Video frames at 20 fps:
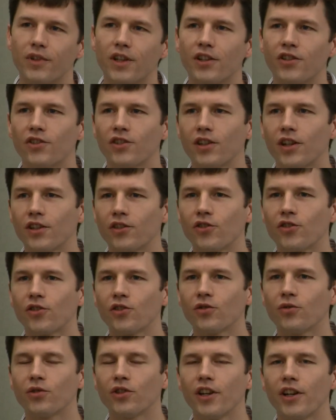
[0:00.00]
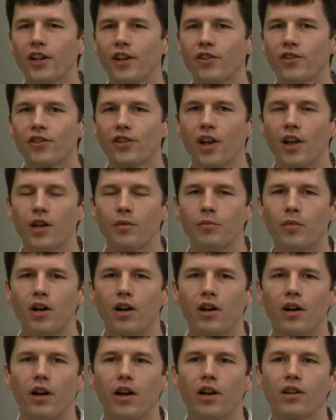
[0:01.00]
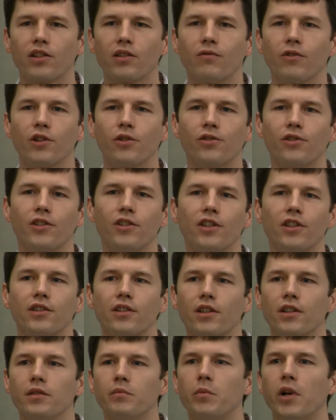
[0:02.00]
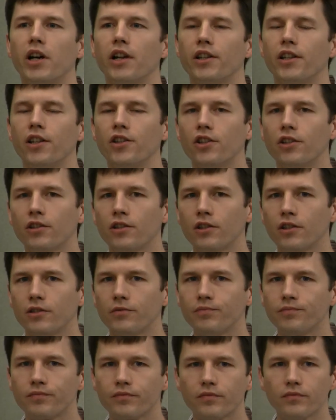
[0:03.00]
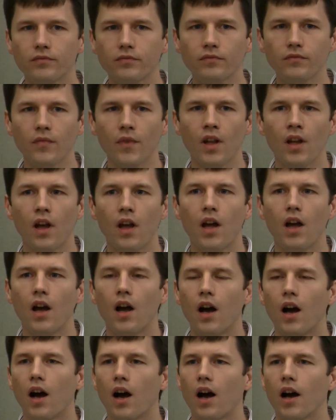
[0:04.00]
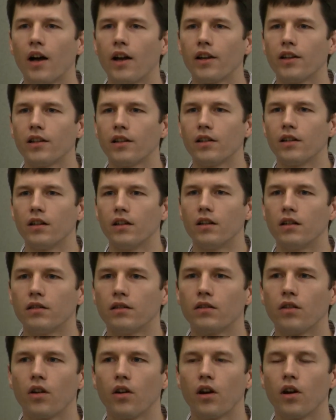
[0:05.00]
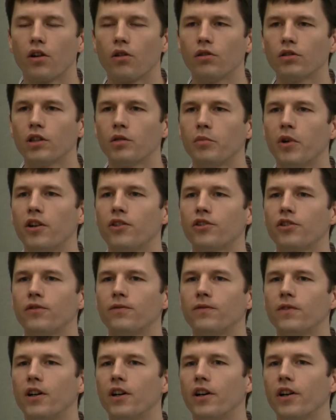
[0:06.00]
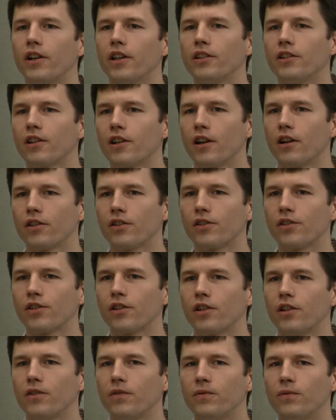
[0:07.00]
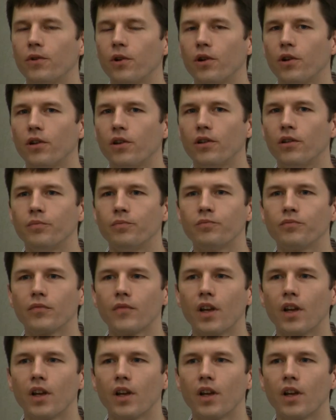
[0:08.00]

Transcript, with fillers: in the last two years, I'm actively using it in my teaching. I uh, wrote a bunch of uh, interacts uh, for um,